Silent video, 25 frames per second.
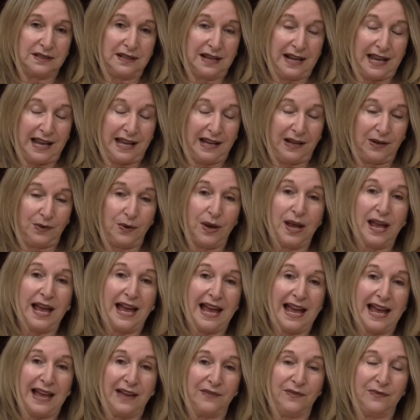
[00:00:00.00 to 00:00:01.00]
now
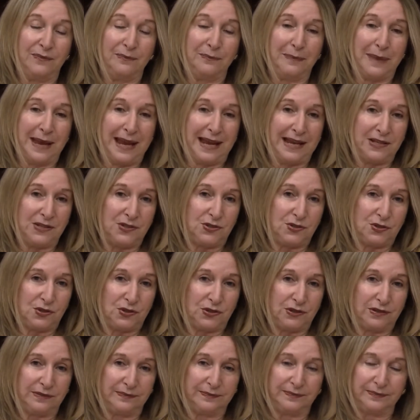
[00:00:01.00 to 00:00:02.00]
have
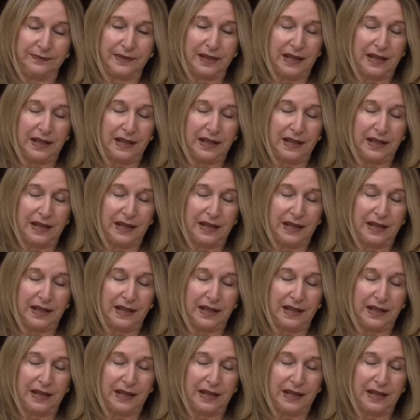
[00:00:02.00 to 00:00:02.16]
mastered,